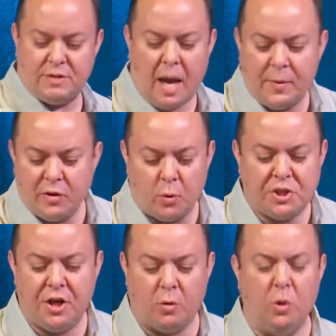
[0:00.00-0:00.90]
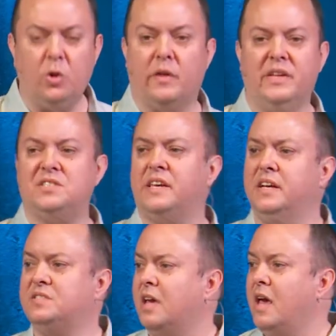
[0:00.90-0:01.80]
was happening to the rich young ruler and these
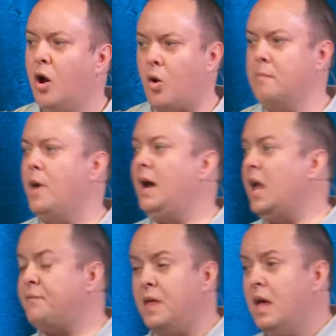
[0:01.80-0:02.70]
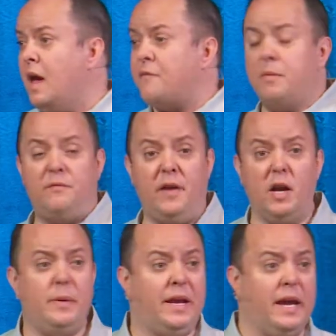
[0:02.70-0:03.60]
kids or in my life. From the
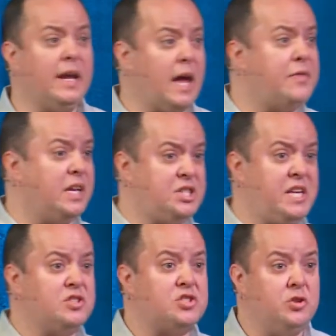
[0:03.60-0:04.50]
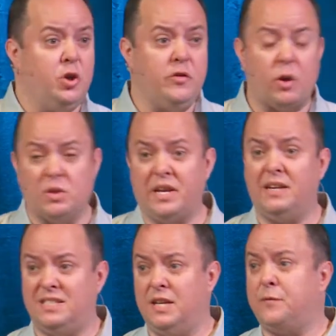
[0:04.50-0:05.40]
very beginning, I think Jesus knew there was a
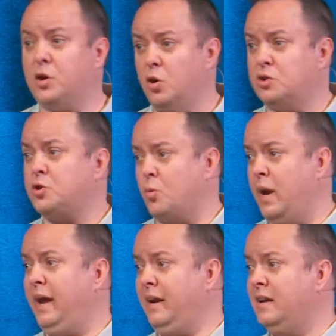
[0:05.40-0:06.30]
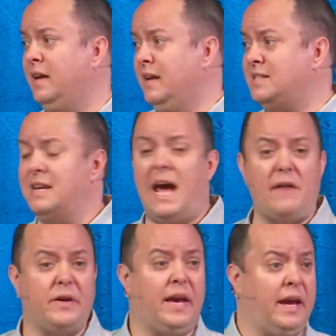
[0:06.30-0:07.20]
difficult terrain to
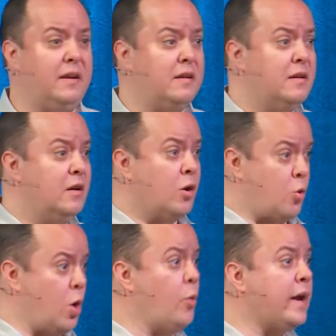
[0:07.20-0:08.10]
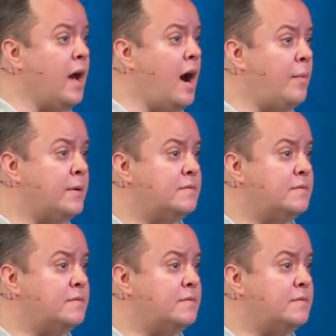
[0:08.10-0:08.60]
navigate growing up.